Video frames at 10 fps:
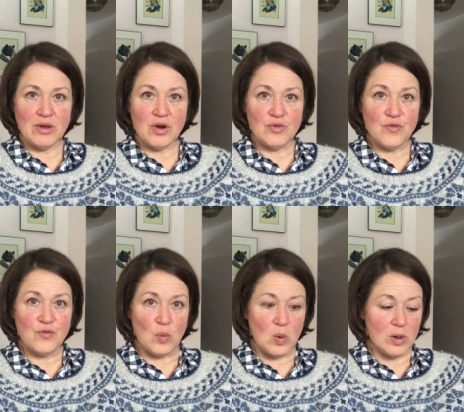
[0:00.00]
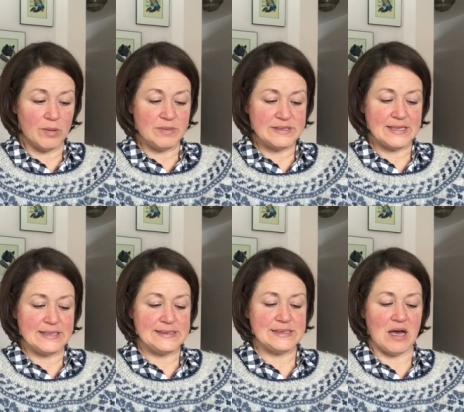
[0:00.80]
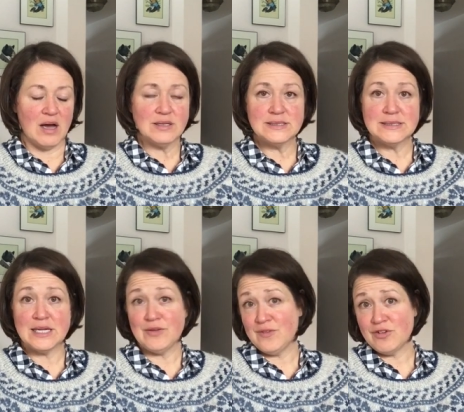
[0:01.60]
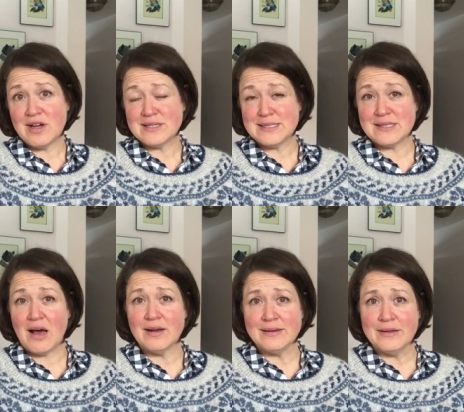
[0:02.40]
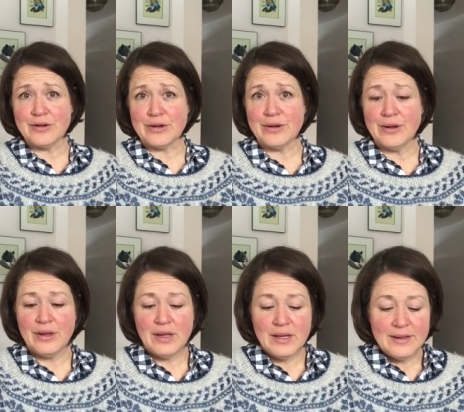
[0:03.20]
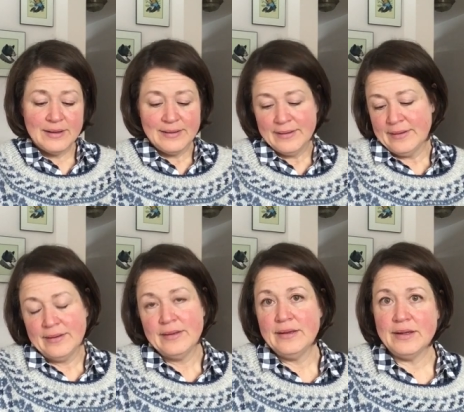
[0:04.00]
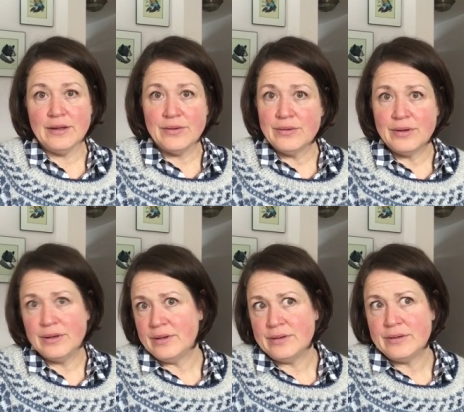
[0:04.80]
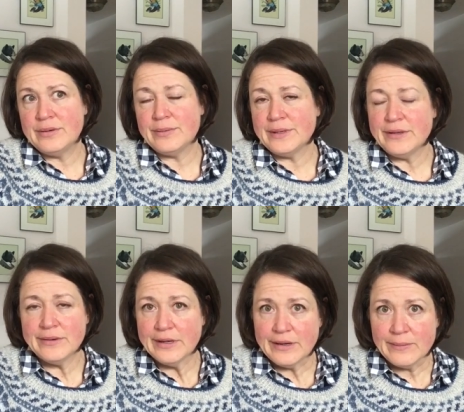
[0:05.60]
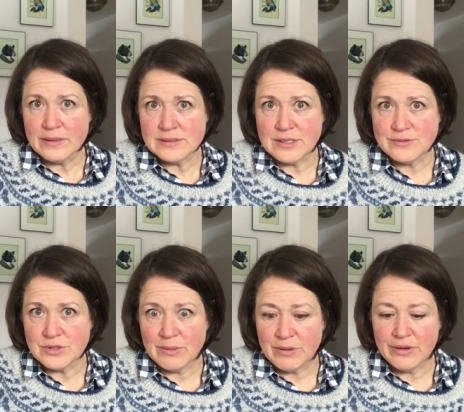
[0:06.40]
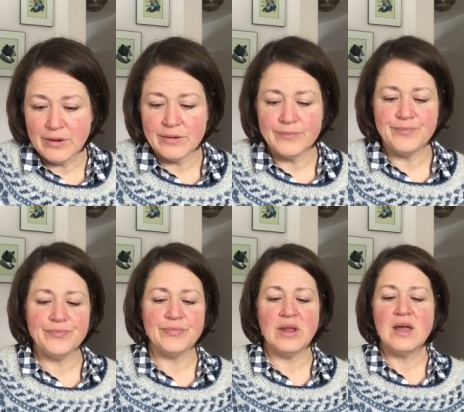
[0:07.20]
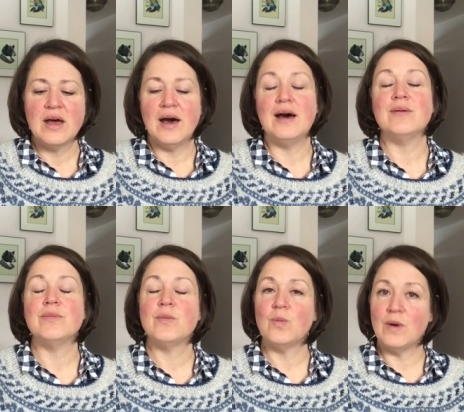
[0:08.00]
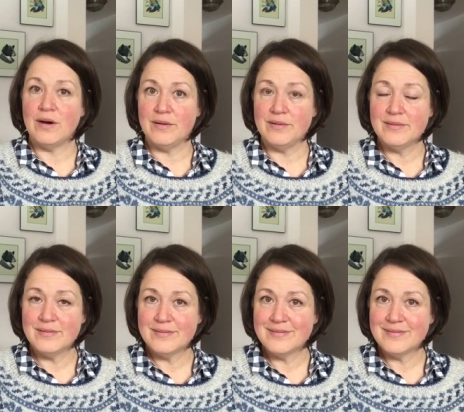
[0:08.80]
yarn for besides socks. And if you're not a sock knitter, you know, what do you care about self-striping yarn? Well,